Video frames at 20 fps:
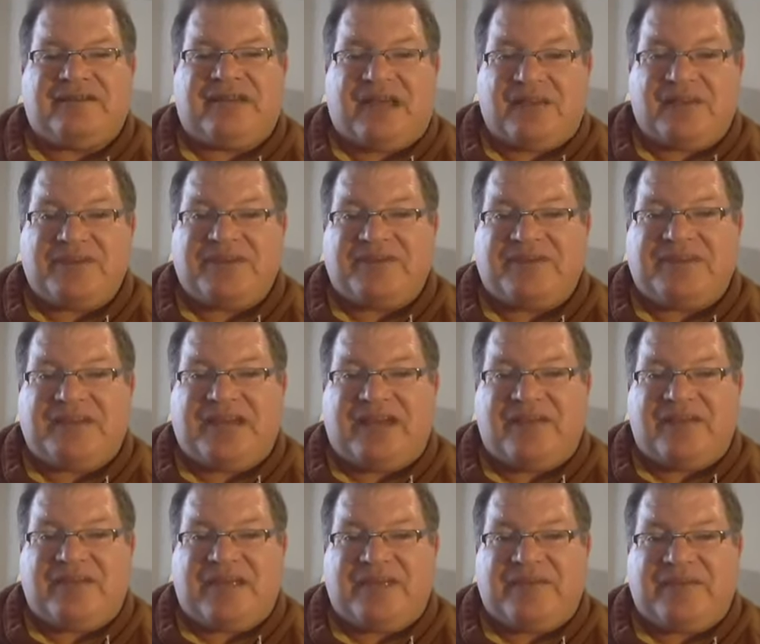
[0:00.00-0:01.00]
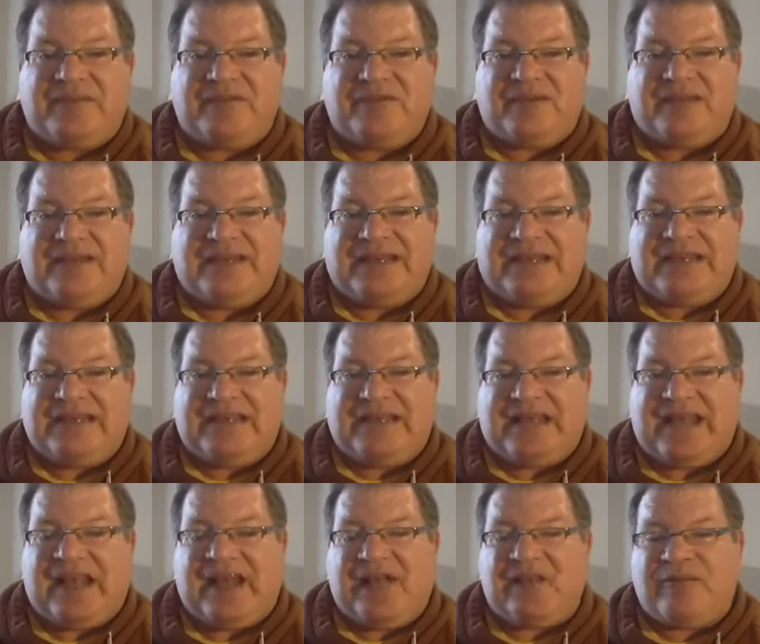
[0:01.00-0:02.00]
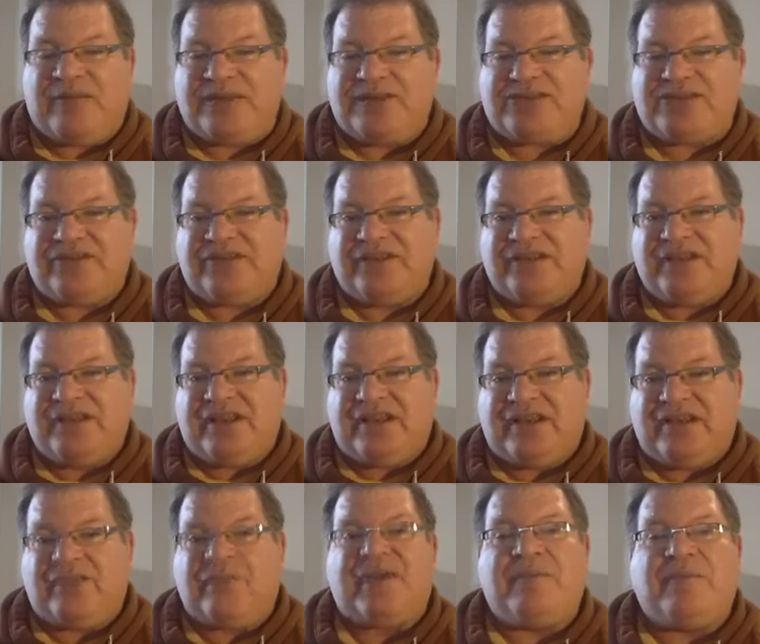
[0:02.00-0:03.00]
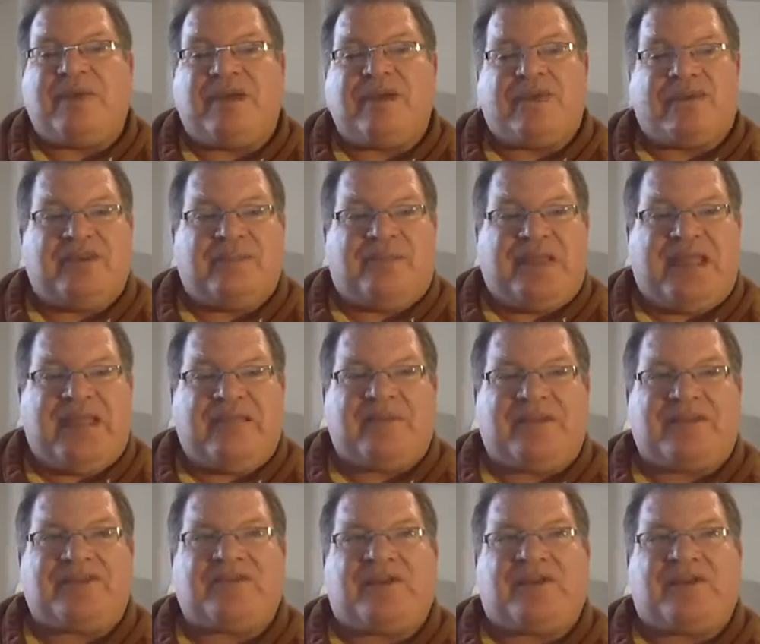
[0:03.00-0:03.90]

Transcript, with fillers: of a down payment do I need, and how much are my monthly payments?